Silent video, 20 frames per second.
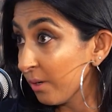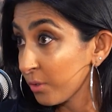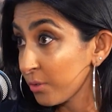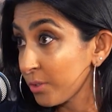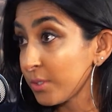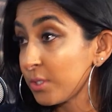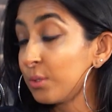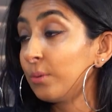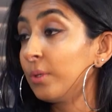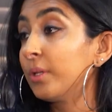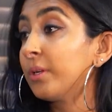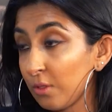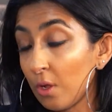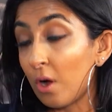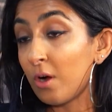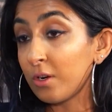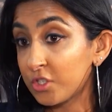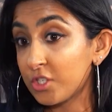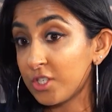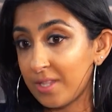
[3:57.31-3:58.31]
which was newly
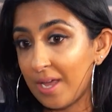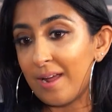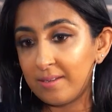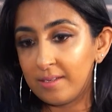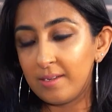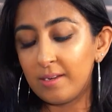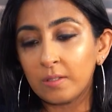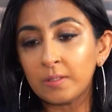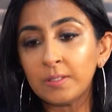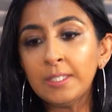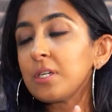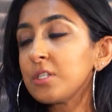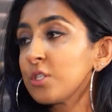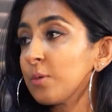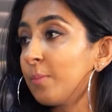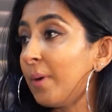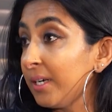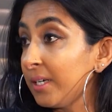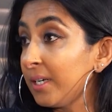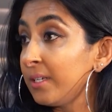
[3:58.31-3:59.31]
launched that year,
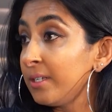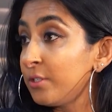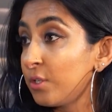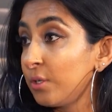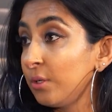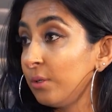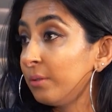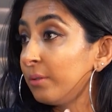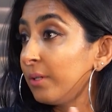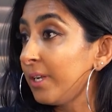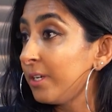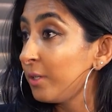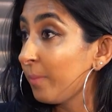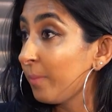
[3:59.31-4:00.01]
Dubai 92 and